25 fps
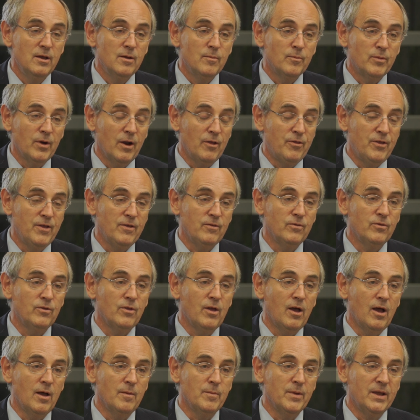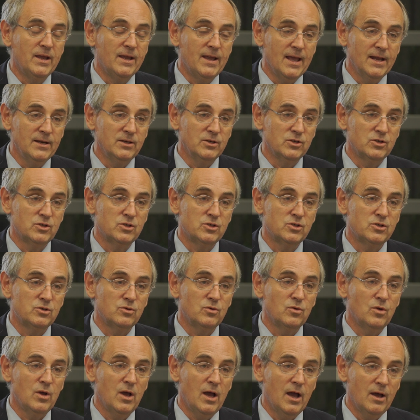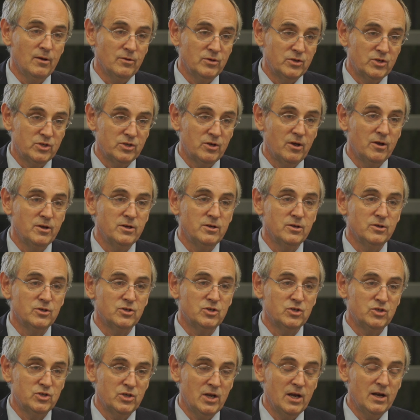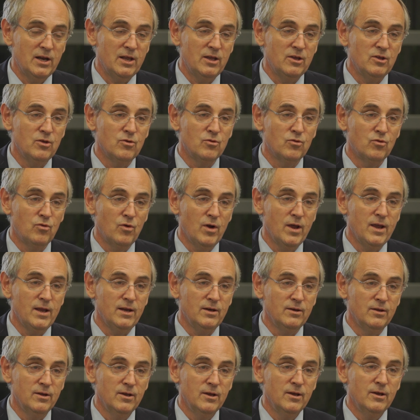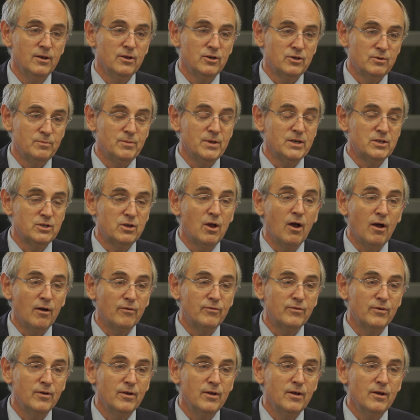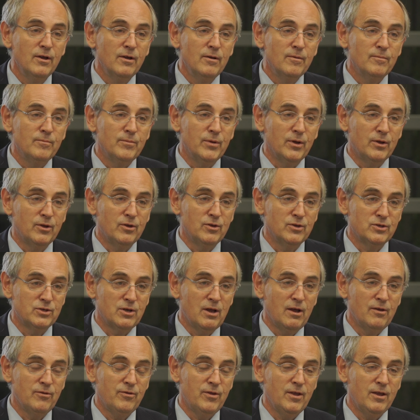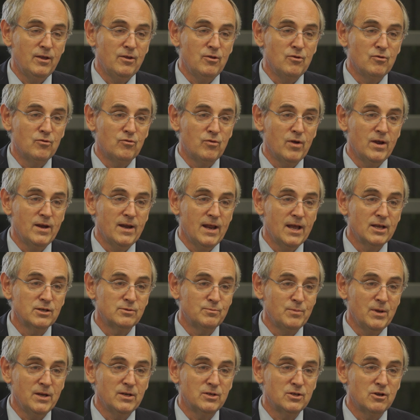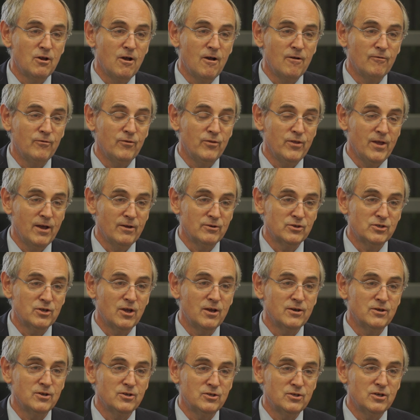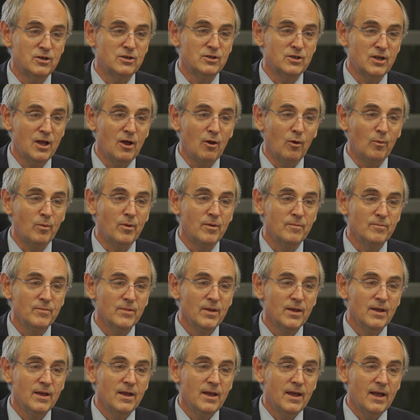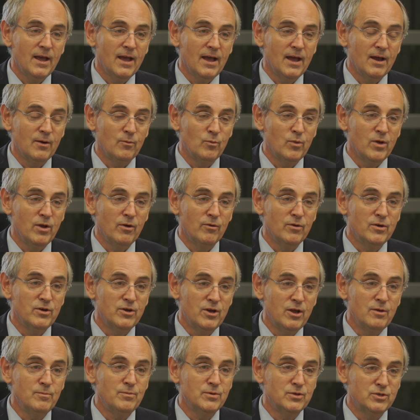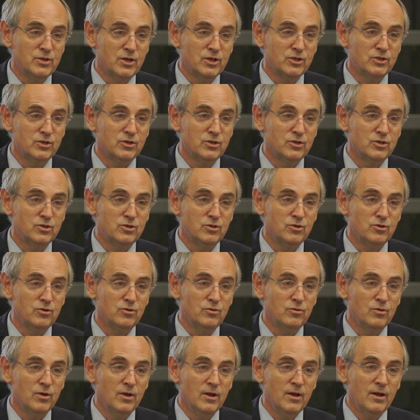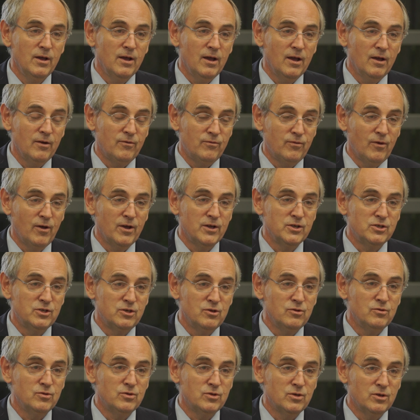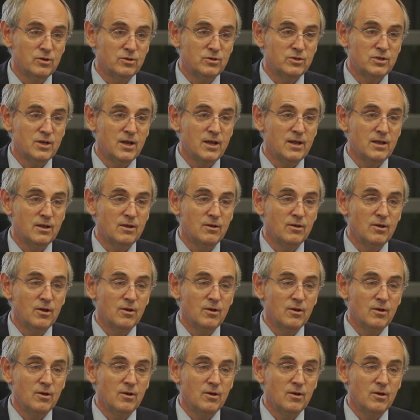But I think I'm against outsiders telling Ukraine to be tough, because I think Ukraine has been tough and the outsiders didn't help. And we are in no position to advise you to take